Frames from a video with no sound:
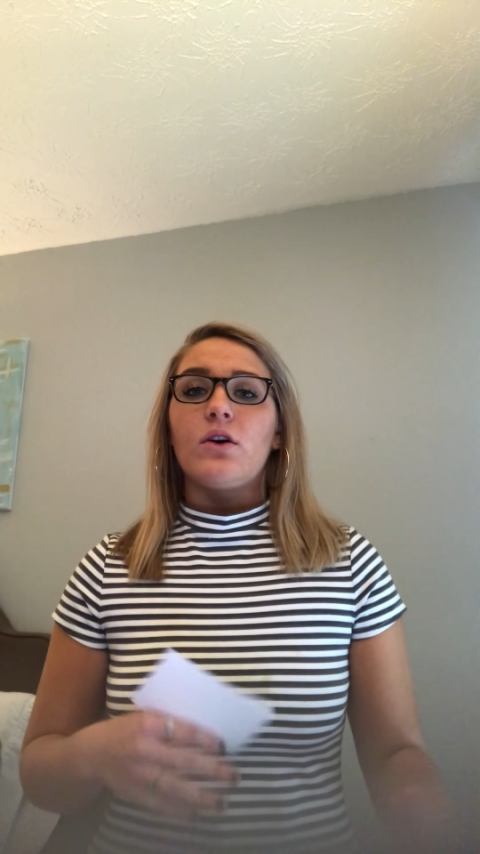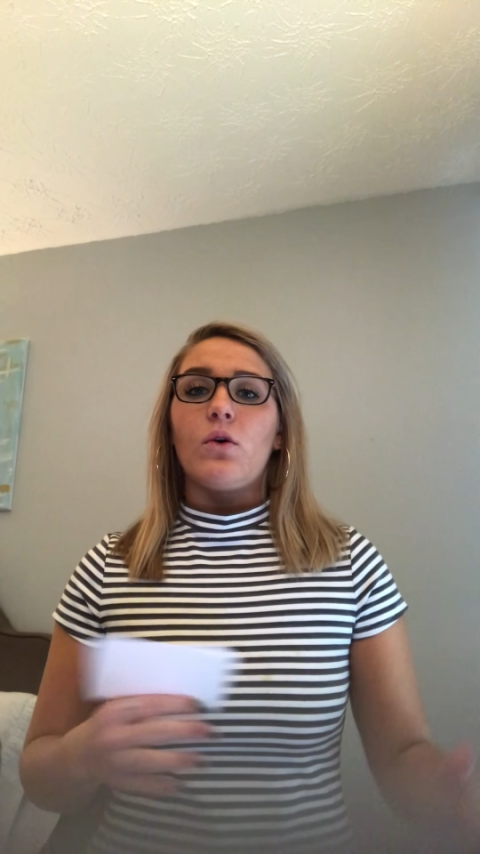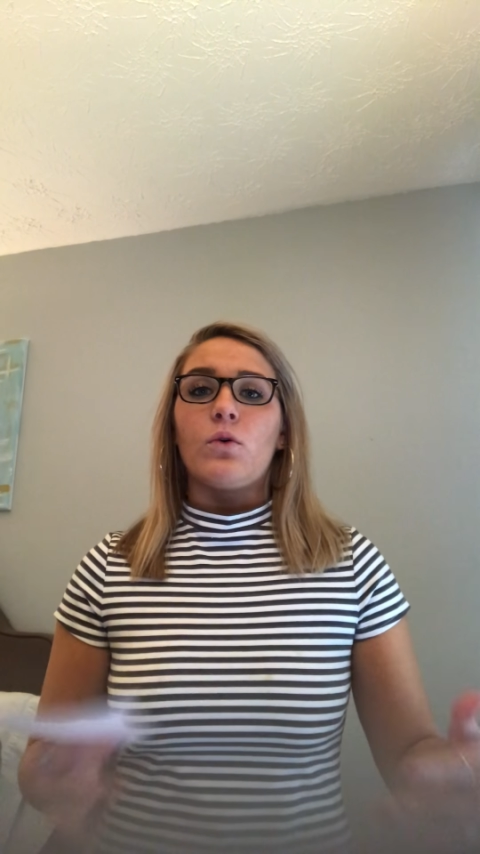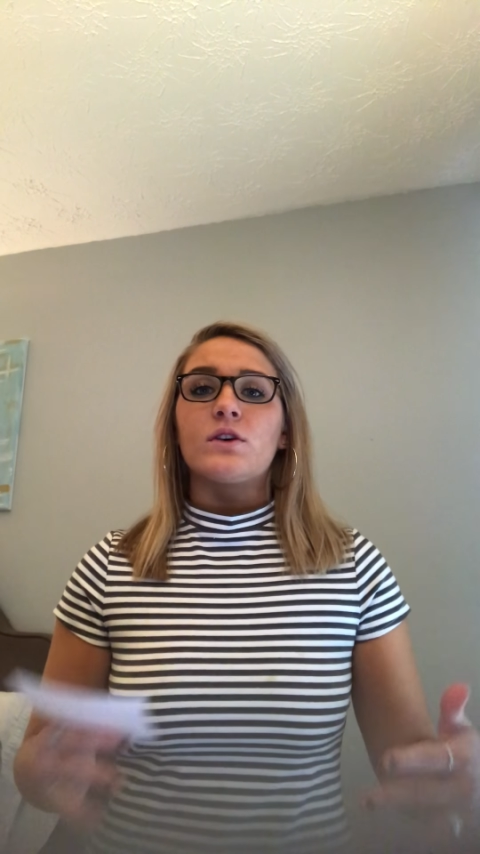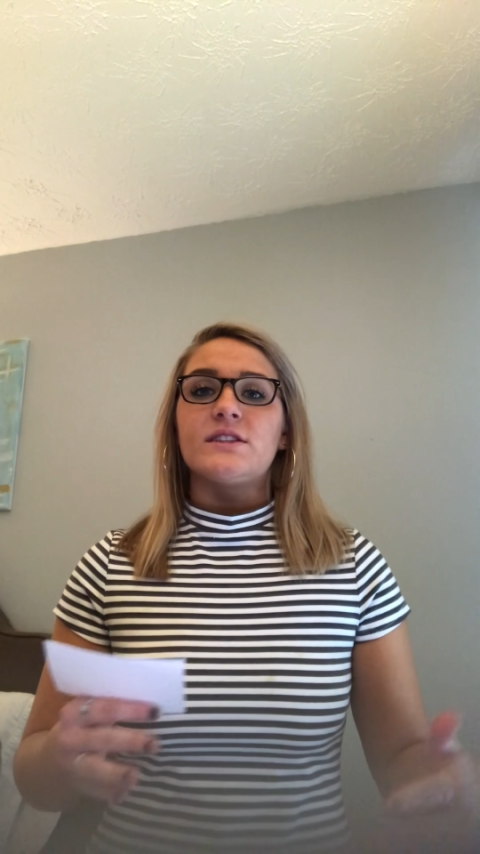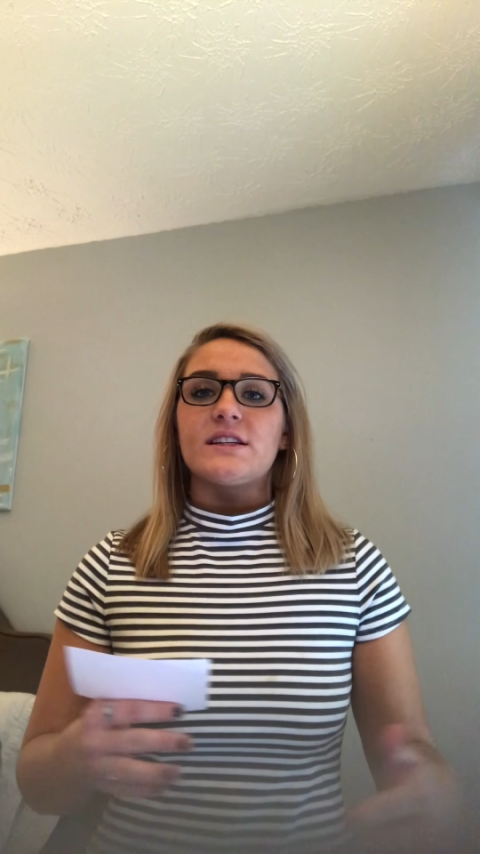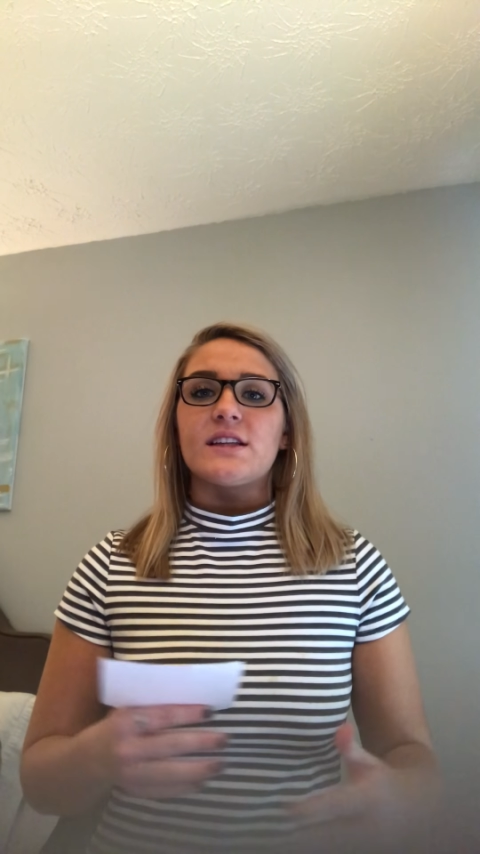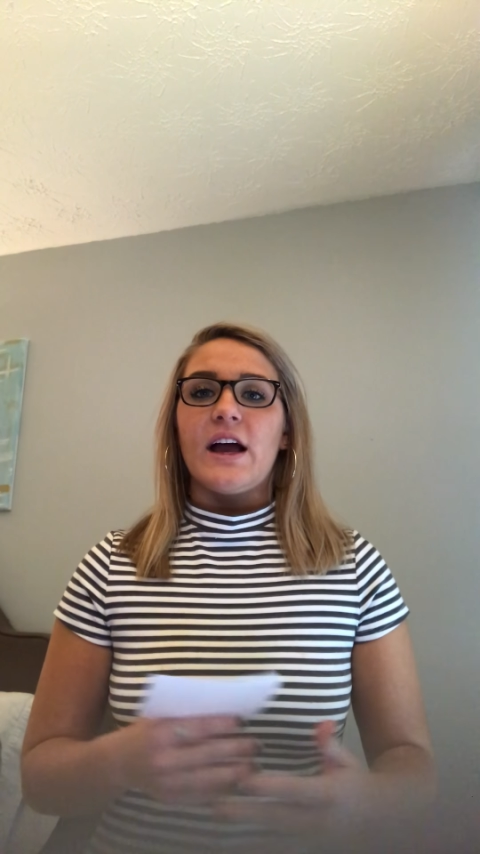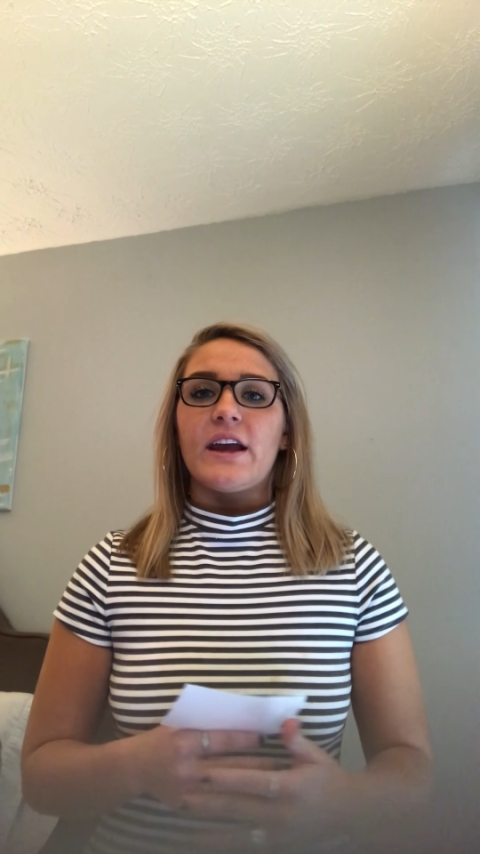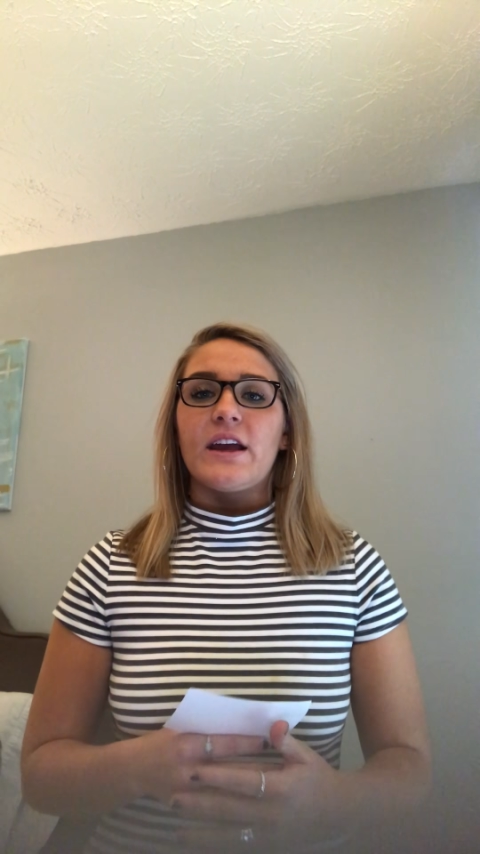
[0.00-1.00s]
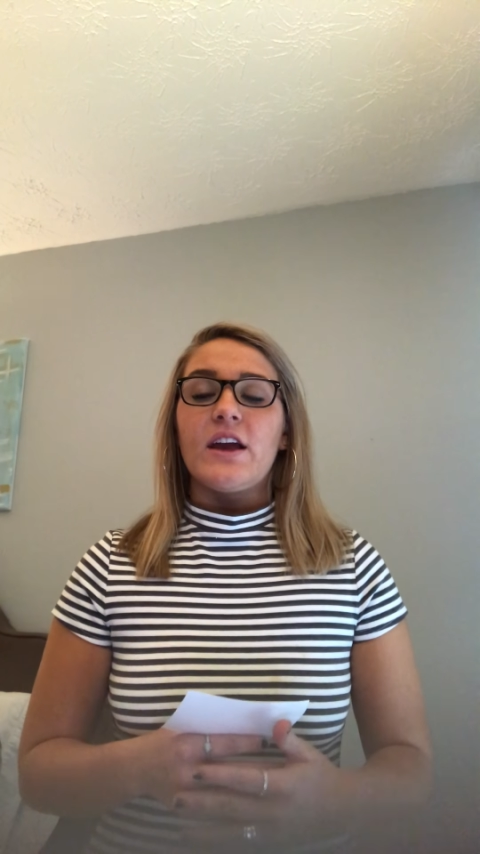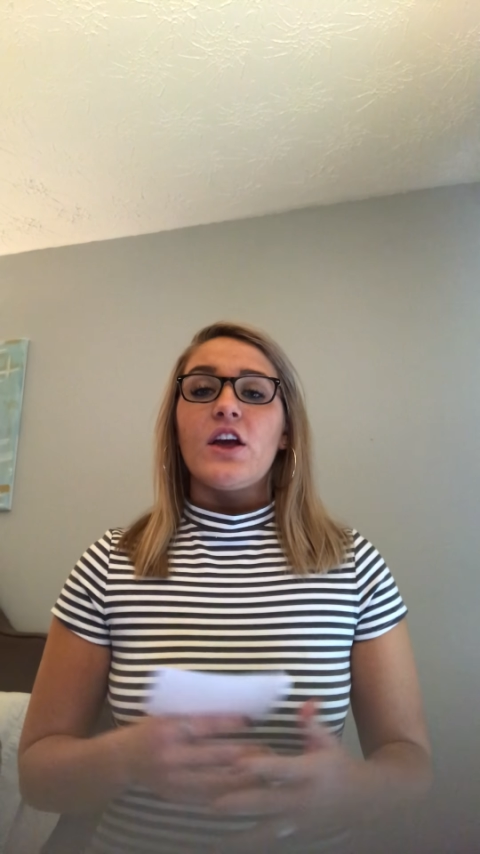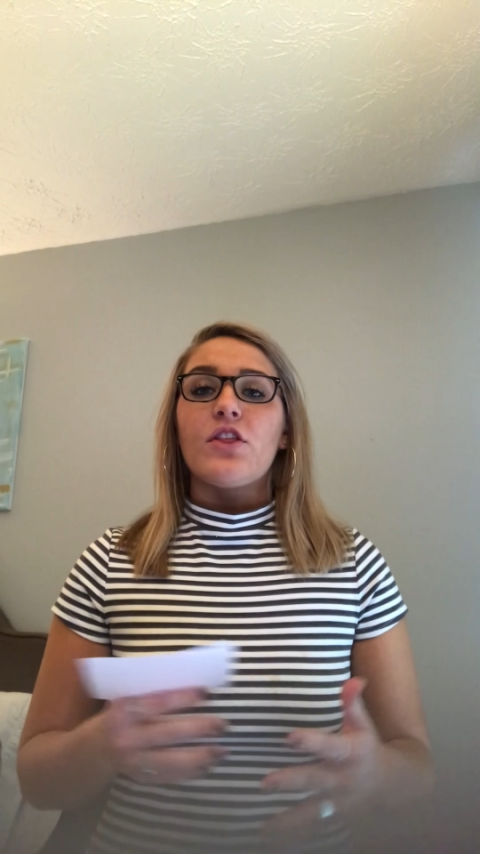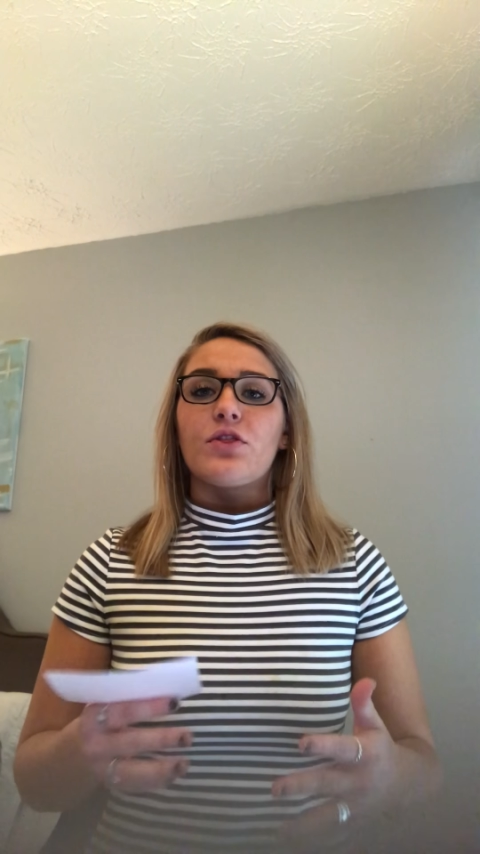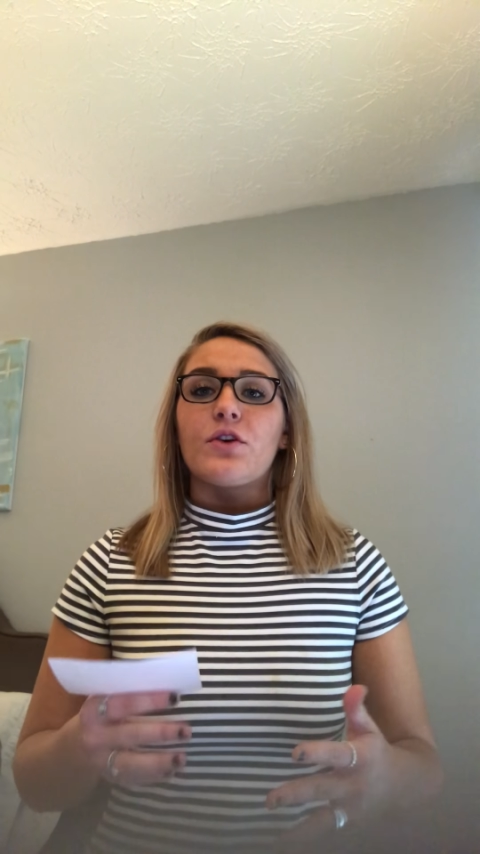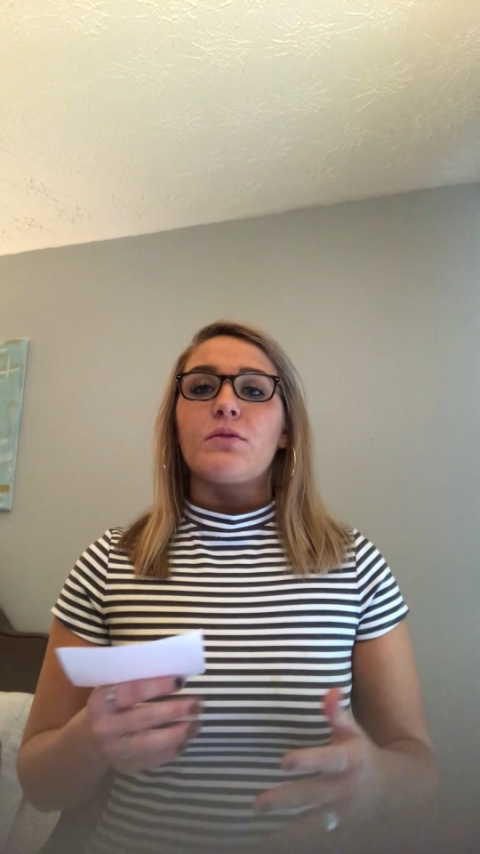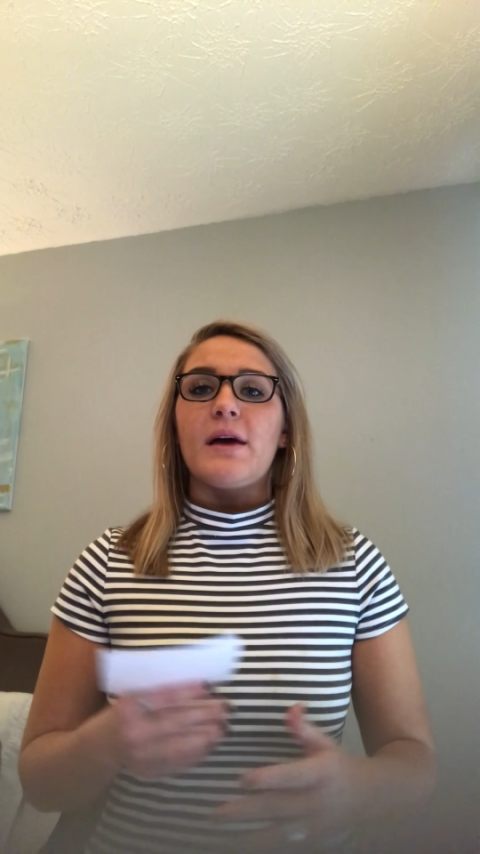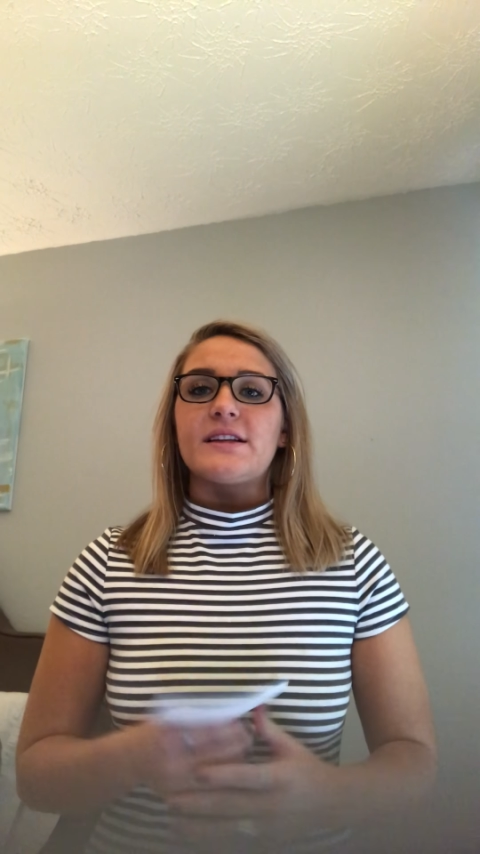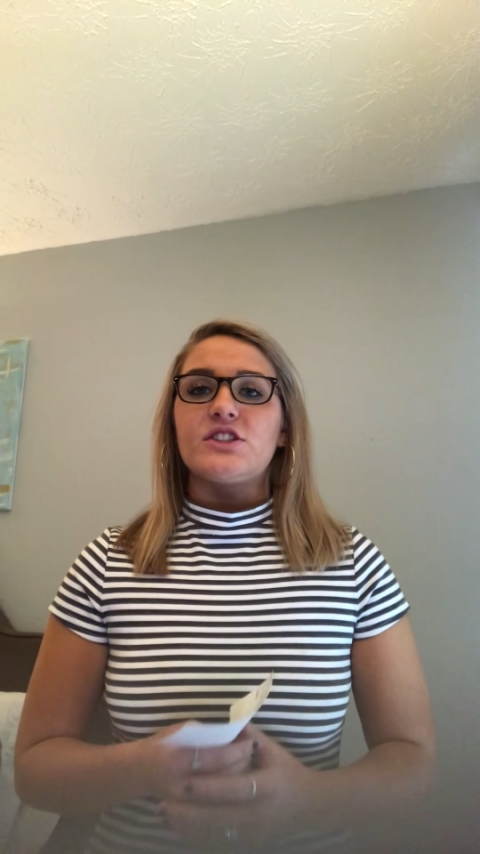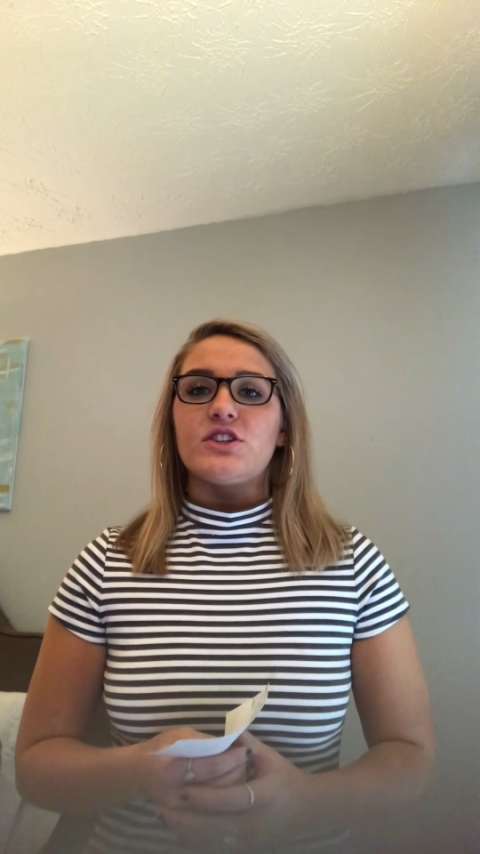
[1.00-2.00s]
or dislike through
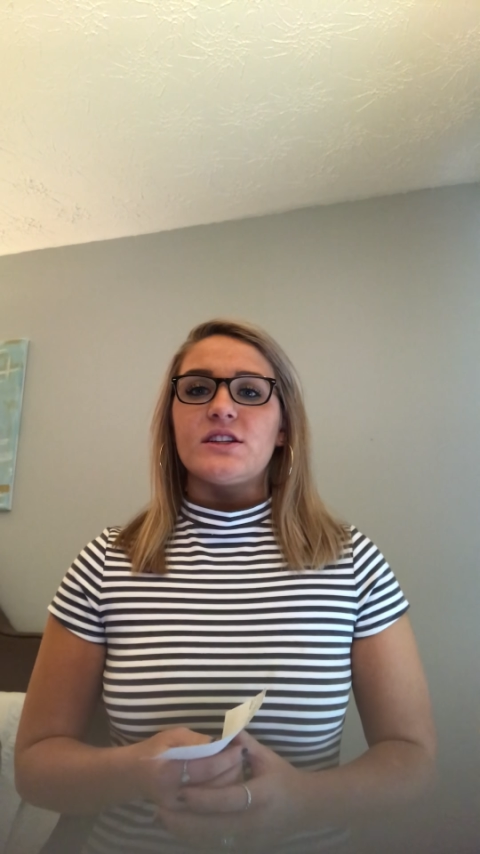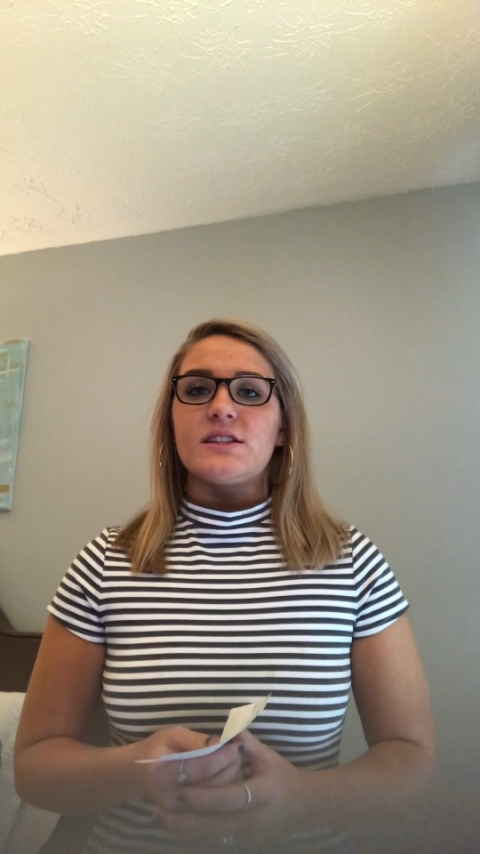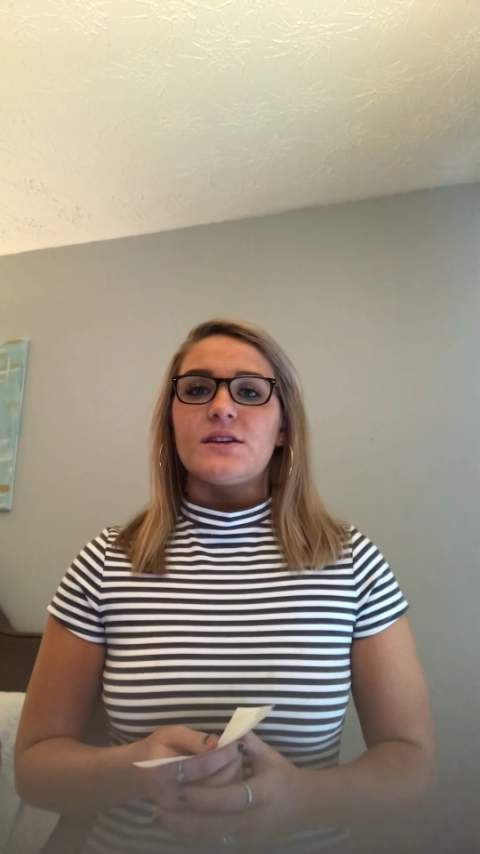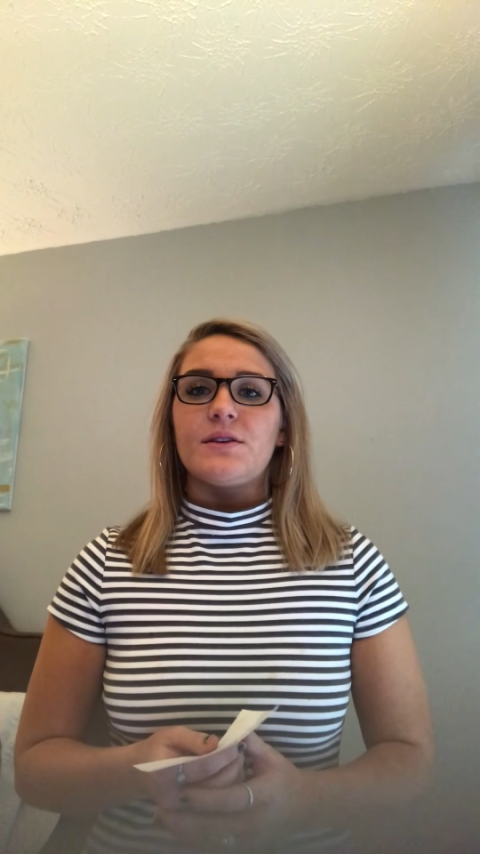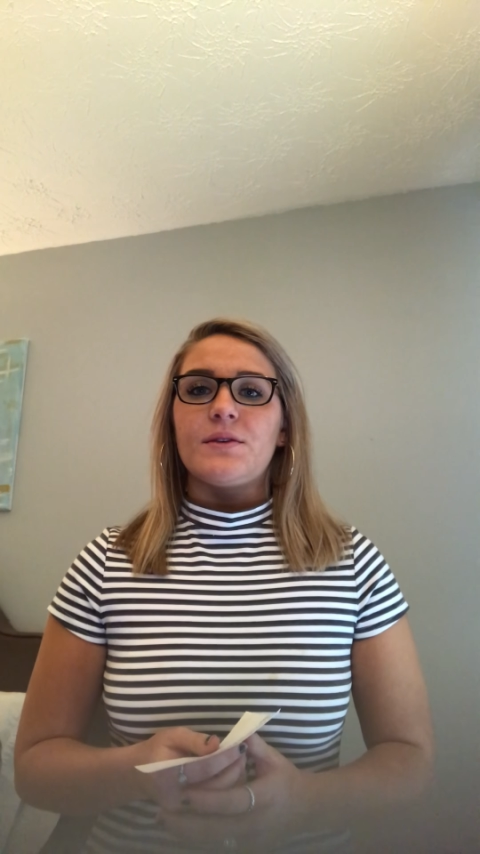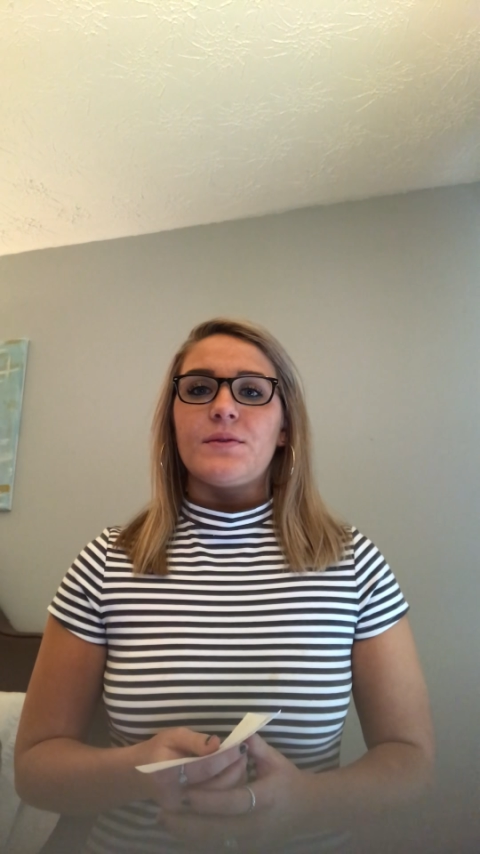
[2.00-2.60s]
messages.